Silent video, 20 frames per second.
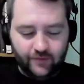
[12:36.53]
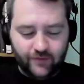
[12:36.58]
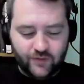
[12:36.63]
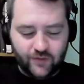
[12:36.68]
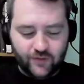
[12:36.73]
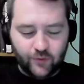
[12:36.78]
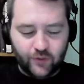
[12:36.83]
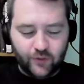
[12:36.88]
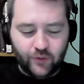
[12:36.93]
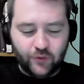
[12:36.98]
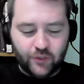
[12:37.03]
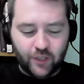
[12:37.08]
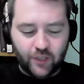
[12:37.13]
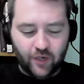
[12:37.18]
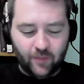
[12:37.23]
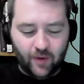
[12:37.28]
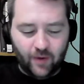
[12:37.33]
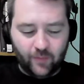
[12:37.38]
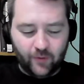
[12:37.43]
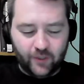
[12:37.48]
So do you share
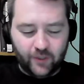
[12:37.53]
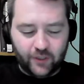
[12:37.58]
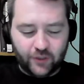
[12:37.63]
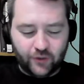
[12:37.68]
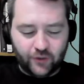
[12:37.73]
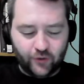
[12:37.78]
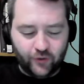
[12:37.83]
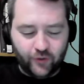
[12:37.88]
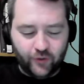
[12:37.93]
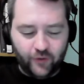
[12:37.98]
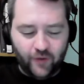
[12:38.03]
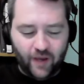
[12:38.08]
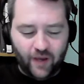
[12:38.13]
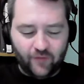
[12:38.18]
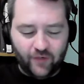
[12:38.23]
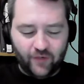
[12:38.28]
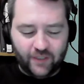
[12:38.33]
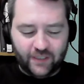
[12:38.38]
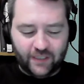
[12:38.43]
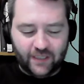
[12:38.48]
my prediction, or do you
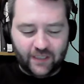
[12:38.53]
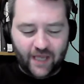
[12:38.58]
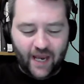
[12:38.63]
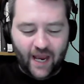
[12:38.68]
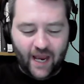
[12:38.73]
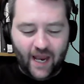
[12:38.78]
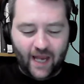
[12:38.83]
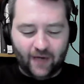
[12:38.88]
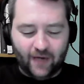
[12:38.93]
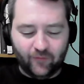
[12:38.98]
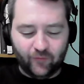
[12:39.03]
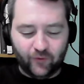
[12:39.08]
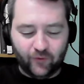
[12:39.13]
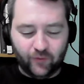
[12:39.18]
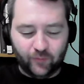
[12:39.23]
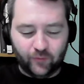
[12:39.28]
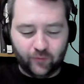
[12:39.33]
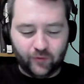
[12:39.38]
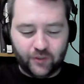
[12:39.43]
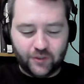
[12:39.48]
have anything to add for the
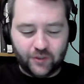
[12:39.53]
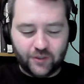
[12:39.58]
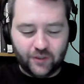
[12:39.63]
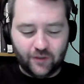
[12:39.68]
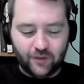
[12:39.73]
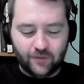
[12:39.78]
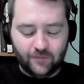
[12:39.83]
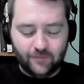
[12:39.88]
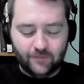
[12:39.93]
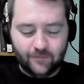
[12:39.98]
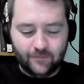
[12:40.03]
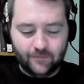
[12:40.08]
pre-show?